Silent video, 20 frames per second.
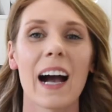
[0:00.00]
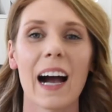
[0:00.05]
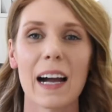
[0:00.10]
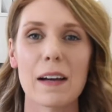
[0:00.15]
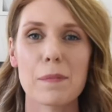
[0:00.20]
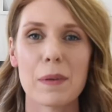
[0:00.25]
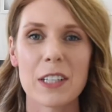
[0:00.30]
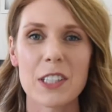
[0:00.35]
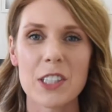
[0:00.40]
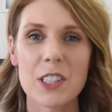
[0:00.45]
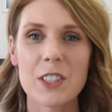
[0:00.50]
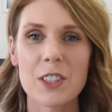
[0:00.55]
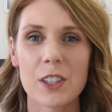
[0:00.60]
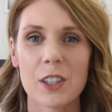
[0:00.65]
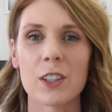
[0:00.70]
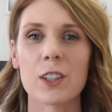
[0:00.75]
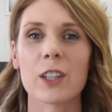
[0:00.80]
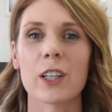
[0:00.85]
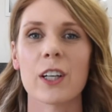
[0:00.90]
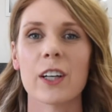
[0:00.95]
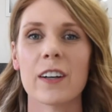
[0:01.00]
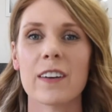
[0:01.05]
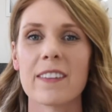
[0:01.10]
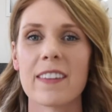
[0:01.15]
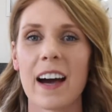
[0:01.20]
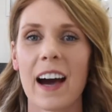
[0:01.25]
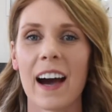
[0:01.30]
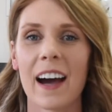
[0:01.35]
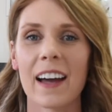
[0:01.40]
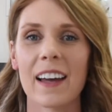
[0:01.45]
I mentioned earlier
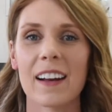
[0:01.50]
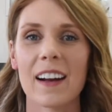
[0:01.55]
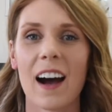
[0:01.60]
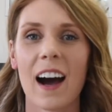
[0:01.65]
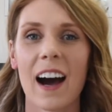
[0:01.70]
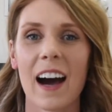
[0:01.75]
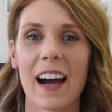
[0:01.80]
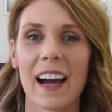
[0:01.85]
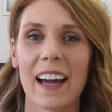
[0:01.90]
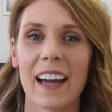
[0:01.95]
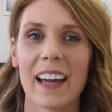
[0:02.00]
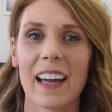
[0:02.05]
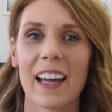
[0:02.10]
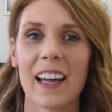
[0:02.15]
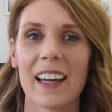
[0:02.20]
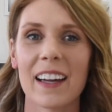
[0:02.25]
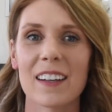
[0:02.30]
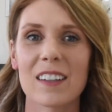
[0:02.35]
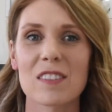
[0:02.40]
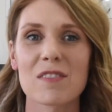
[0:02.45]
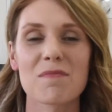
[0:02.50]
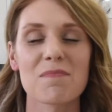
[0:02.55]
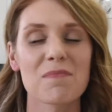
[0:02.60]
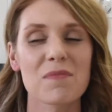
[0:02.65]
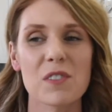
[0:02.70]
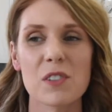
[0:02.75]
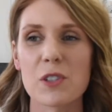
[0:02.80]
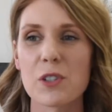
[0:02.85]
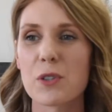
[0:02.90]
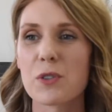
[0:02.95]
that I
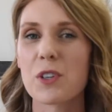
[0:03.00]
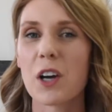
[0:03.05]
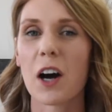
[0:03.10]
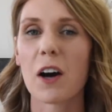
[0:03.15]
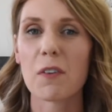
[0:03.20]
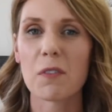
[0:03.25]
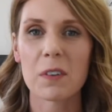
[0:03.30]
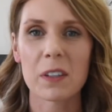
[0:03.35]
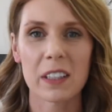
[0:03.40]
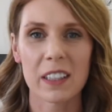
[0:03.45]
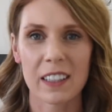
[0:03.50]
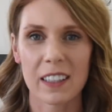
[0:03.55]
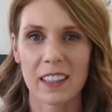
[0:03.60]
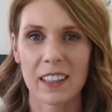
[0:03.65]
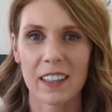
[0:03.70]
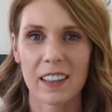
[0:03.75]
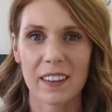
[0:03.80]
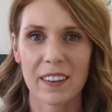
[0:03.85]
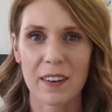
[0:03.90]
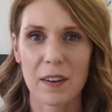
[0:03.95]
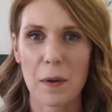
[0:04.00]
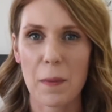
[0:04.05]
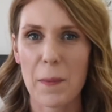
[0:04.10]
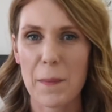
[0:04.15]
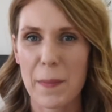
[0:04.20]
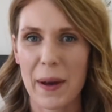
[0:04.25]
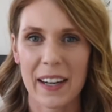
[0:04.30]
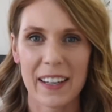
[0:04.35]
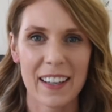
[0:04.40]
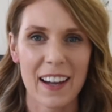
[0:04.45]
do not really need
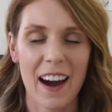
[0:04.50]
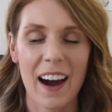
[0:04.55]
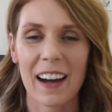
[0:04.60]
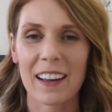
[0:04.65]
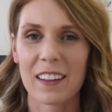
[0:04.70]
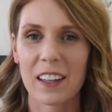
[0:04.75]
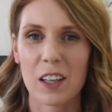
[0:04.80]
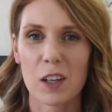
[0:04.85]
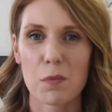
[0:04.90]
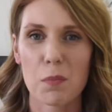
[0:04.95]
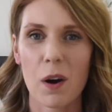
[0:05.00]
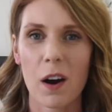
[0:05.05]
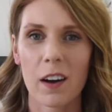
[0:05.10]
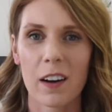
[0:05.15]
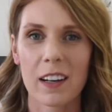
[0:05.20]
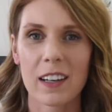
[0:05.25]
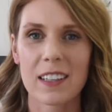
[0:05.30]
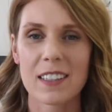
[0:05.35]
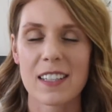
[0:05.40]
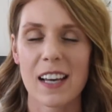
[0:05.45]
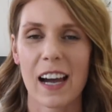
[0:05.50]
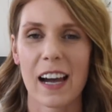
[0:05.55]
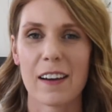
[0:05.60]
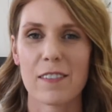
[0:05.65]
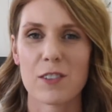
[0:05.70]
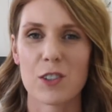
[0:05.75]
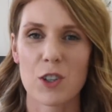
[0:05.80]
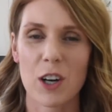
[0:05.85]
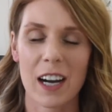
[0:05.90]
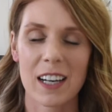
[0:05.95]
many highlighter products. I
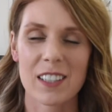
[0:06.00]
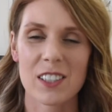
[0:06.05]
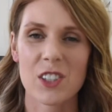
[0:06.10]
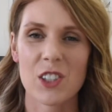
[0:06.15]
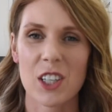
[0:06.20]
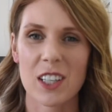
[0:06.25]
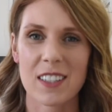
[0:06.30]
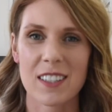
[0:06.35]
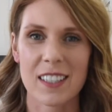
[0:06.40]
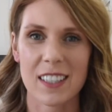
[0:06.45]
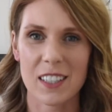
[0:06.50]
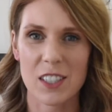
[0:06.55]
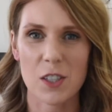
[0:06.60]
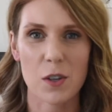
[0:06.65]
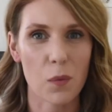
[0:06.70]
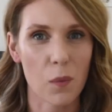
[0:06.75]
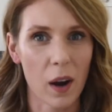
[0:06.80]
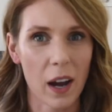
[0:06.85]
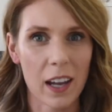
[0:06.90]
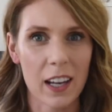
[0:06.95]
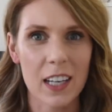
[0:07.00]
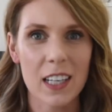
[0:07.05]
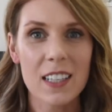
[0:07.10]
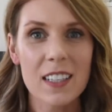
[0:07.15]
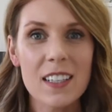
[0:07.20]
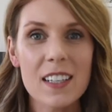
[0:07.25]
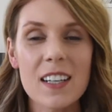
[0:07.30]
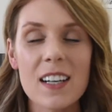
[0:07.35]
have tried to just stick to one.